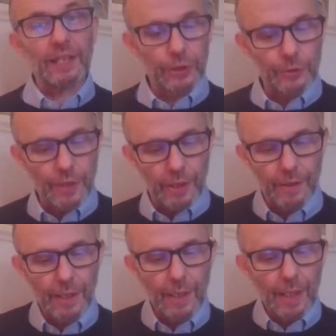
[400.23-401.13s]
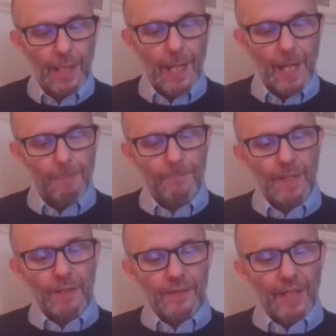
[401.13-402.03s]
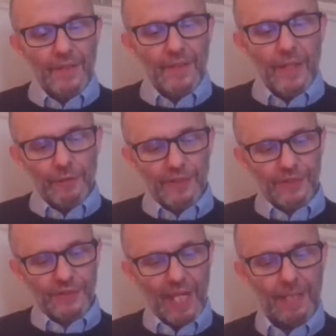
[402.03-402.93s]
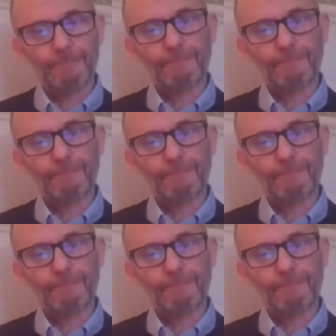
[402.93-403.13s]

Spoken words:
Union, than there is today.